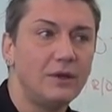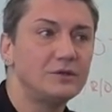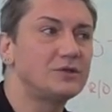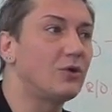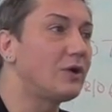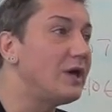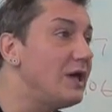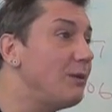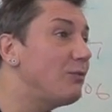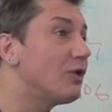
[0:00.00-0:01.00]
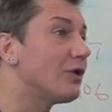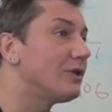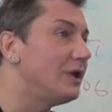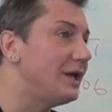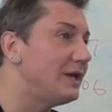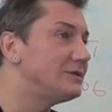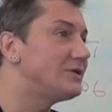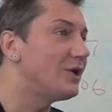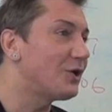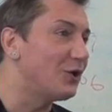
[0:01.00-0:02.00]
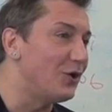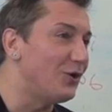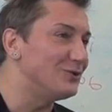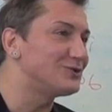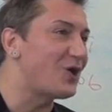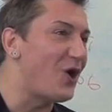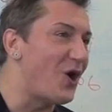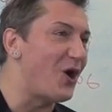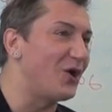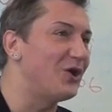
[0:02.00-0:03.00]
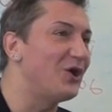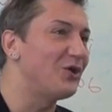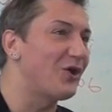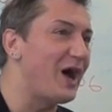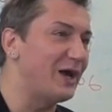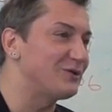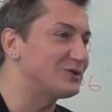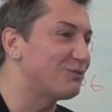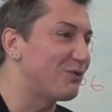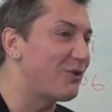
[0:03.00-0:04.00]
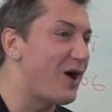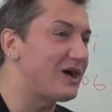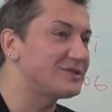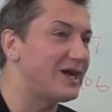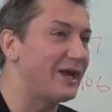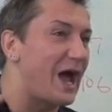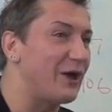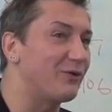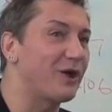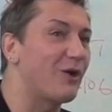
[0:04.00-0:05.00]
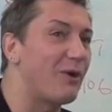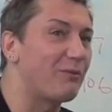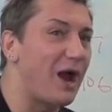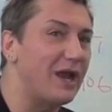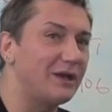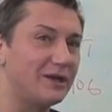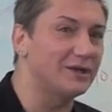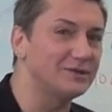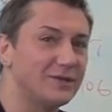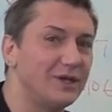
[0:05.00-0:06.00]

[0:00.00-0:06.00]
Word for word: So keep your lids closed on your hydrogen peroxide. I don't care what brand it is.